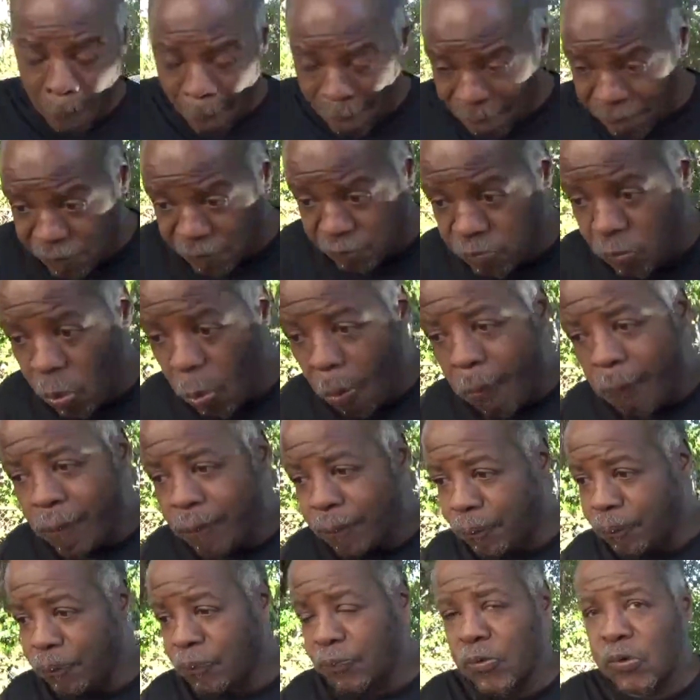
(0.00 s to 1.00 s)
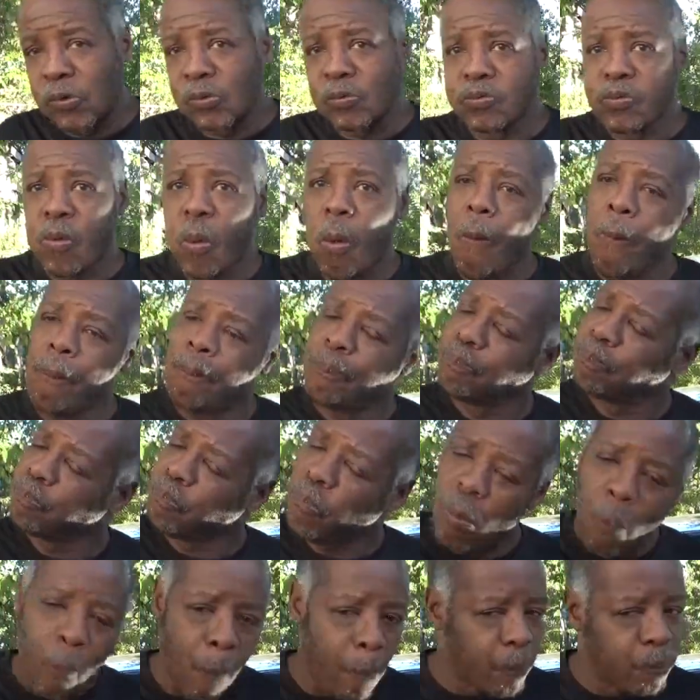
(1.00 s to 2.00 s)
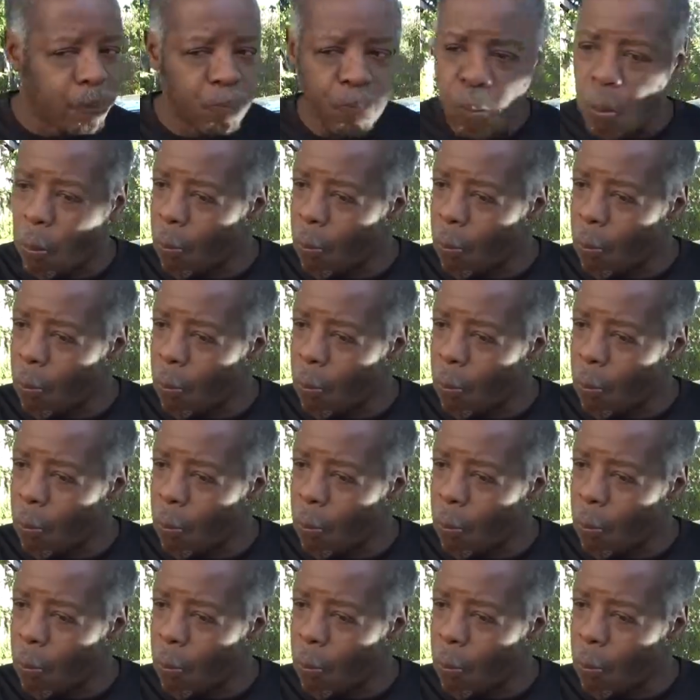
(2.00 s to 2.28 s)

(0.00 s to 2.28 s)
Uh, you don't want to sprinkle a little bit of Hellboy on there?